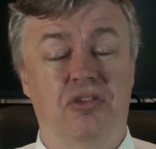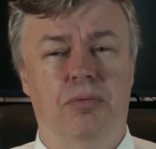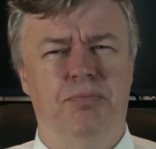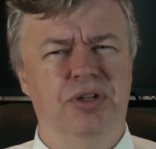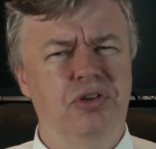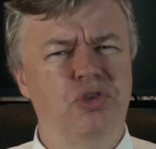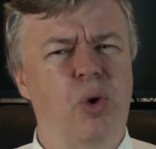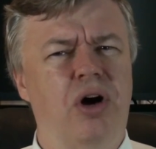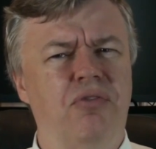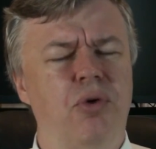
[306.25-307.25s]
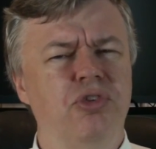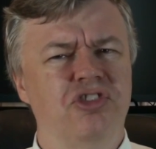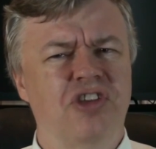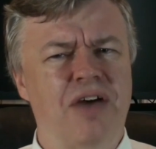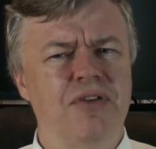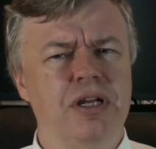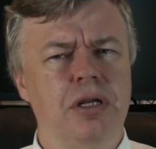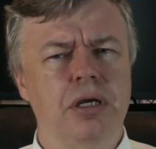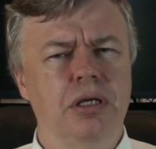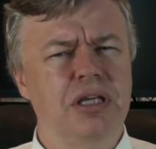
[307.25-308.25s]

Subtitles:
Bill 1207.